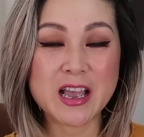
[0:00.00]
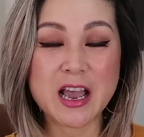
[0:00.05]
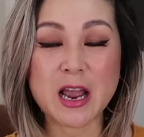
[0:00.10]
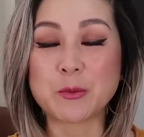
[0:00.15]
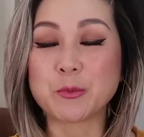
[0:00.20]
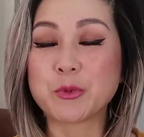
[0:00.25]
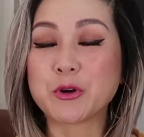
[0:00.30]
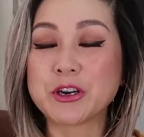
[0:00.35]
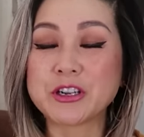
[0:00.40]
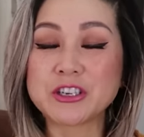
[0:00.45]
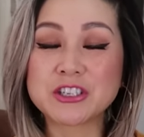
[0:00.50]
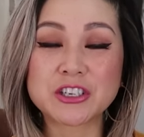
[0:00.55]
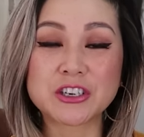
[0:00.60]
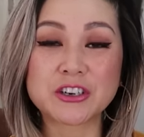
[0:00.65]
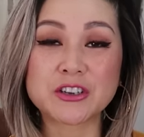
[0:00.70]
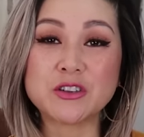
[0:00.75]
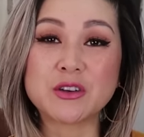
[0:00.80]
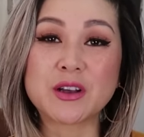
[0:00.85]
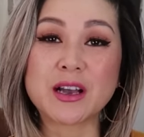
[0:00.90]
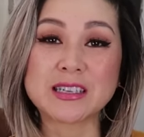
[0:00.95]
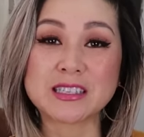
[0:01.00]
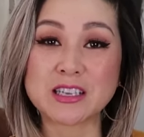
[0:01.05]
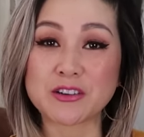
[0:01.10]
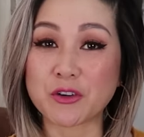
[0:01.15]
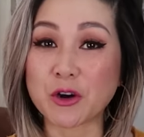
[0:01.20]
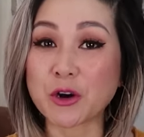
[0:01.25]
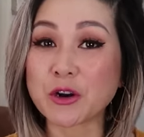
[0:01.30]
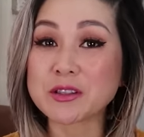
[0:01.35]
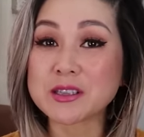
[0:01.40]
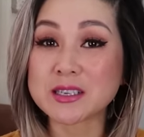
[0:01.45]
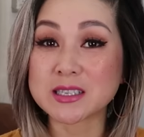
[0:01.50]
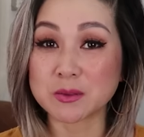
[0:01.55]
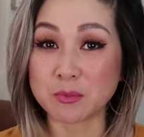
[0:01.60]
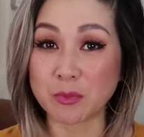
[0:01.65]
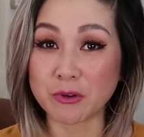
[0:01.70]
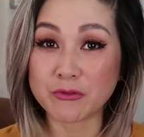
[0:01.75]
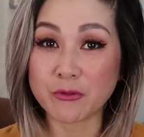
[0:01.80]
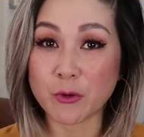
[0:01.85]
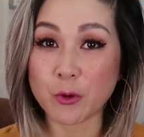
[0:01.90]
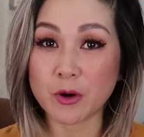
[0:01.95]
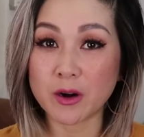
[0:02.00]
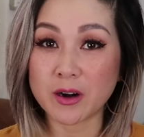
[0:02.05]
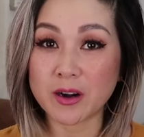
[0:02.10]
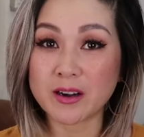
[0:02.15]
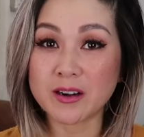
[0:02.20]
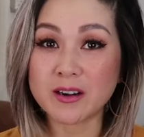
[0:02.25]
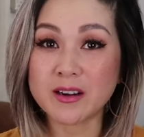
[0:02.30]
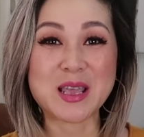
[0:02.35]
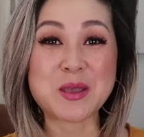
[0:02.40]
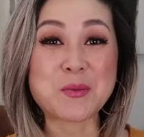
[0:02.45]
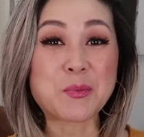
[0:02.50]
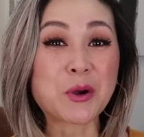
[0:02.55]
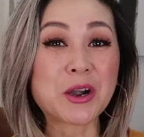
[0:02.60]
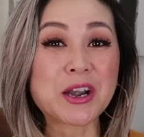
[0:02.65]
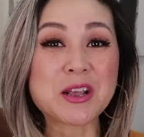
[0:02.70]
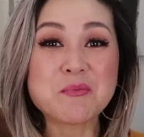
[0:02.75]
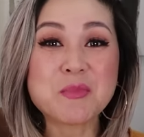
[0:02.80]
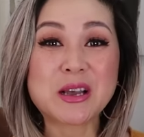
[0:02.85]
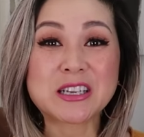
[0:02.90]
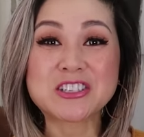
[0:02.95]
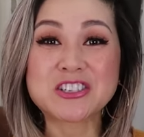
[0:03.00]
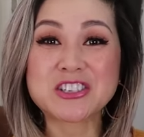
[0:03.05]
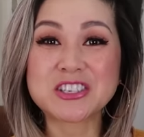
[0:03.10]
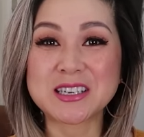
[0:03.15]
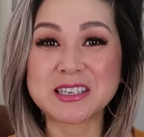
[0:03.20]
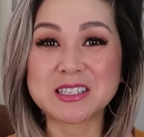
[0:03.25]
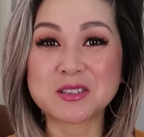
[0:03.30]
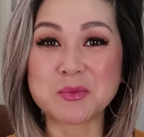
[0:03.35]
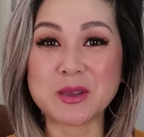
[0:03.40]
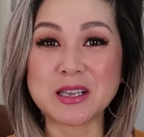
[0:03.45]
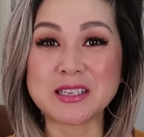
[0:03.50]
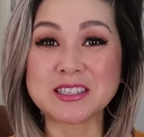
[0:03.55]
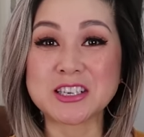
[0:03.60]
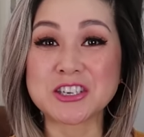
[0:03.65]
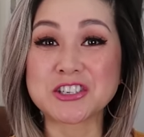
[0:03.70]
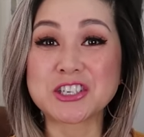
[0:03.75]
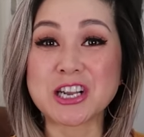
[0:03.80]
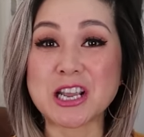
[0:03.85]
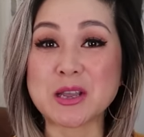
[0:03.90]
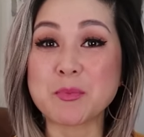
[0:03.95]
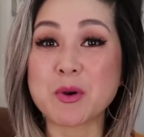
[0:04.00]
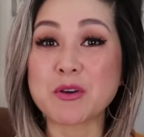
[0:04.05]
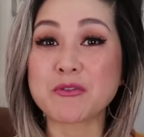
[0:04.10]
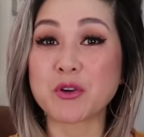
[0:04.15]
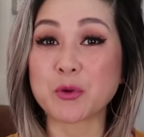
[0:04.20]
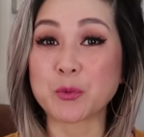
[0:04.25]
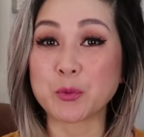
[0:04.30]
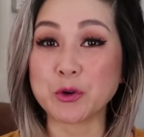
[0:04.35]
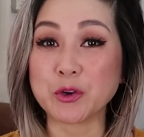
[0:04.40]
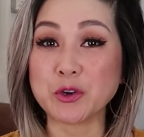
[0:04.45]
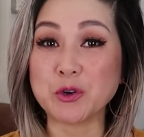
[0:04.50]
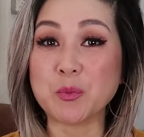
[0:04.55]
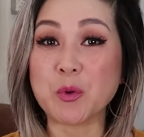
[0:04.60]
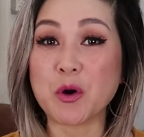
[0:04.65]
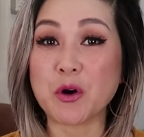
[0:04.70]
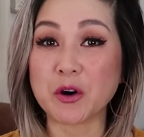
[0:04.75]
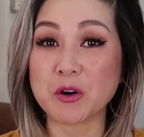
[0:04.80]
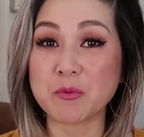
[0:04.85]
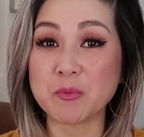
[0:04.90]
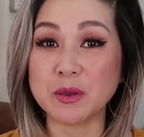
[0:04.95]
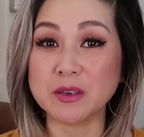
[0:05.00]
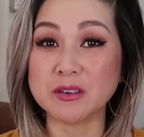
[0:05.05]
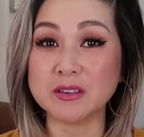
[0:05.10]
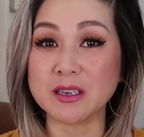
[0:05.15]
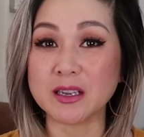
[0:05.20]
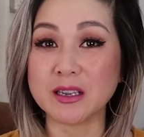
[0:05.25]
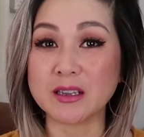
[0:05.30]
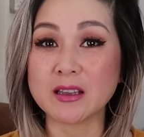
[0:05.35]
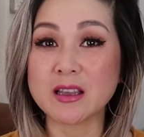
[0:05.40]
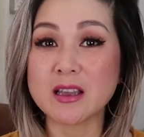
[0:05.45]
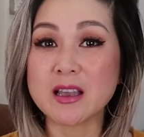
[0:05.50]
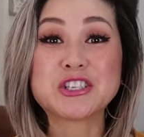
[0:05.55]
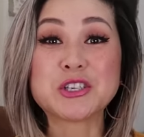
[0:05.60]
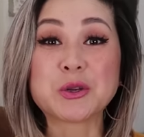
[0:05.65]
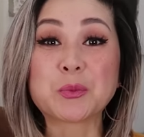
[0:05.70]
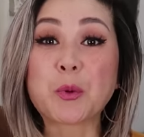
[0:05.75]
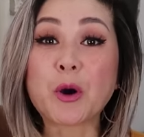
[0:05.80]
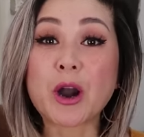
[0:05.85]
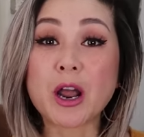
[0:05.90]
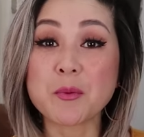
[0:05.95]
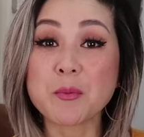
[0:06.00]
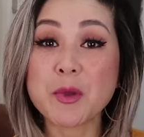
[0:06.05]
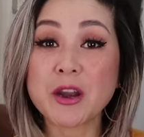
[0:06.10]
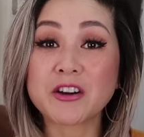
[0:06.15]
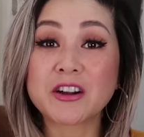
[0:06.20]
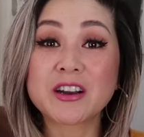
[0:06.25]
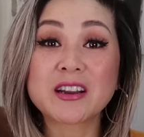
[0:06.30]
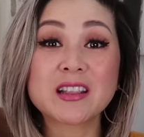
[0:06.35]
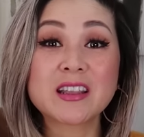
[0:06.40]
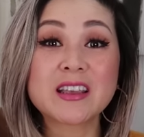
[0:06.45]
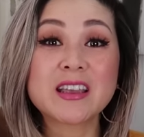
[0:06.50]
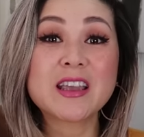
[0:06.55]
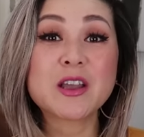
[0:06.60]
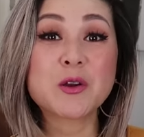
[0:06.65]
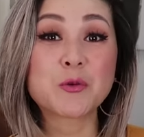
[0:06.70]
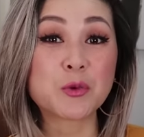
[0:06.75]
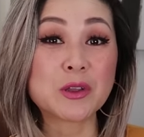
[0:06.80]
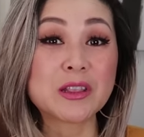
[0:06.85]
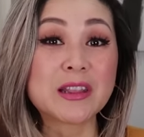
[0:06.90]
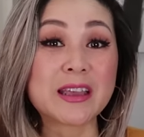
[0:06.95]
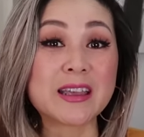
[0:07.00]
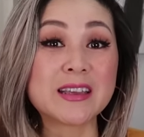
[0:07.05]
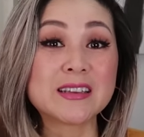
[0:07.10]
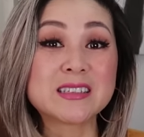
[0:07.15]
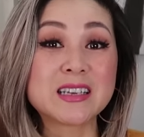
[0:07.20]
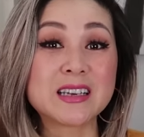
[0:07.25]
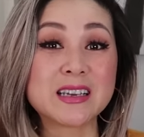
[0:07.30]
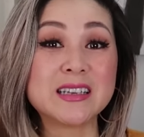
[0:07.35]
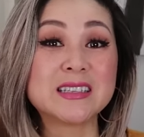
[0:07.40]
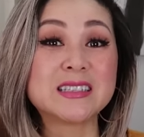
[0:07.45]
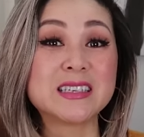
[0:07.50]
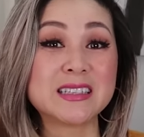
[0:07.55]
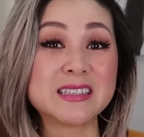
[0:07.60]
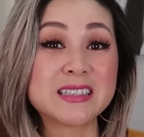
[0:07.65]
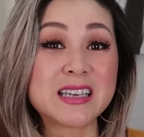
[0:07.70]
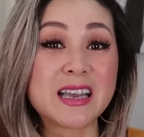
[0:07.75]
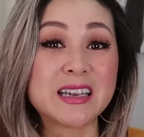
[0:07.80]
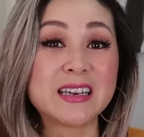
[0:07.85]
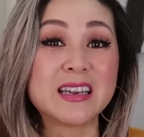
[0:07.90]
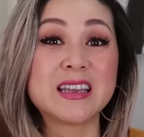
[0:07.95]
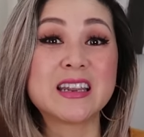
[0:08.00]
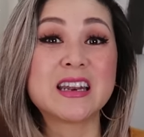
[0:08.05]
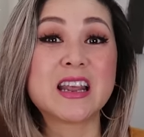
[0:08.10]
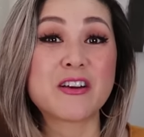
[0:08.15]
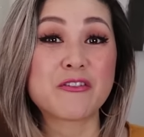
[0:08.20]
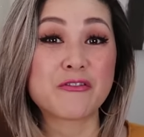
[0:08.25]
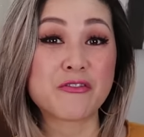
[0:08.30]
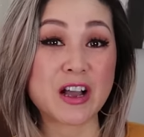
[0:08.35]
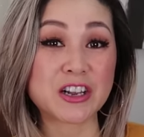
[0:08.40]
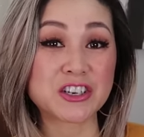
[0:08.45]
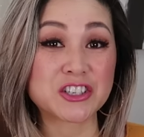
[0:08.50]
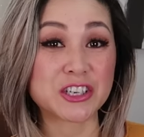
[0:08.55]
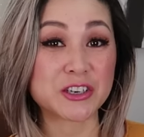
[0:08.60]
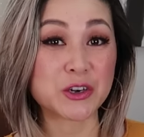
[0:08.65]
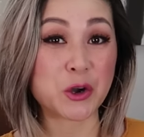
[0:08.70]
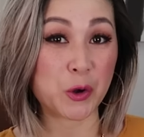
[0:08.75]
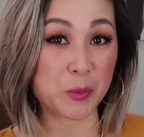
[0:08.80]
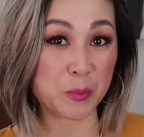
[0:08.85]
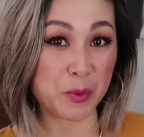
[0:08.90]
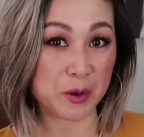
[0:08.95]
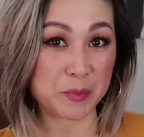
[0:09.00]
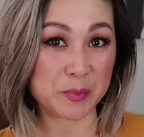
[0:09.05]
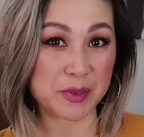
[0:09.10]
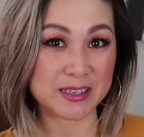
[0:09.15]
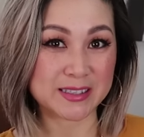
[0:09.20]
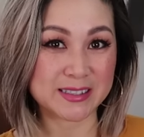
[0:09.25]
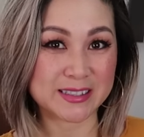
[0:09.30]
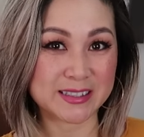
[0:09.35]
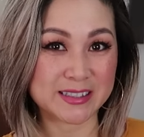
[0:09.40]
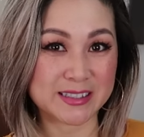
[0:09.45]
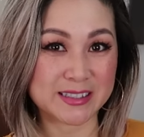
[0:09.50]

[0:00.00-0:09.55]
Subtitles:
I'm pretty sure you guys have heard this before. It pretty much just means the shape of a room or a building should primarily relate to its intended function or purpose.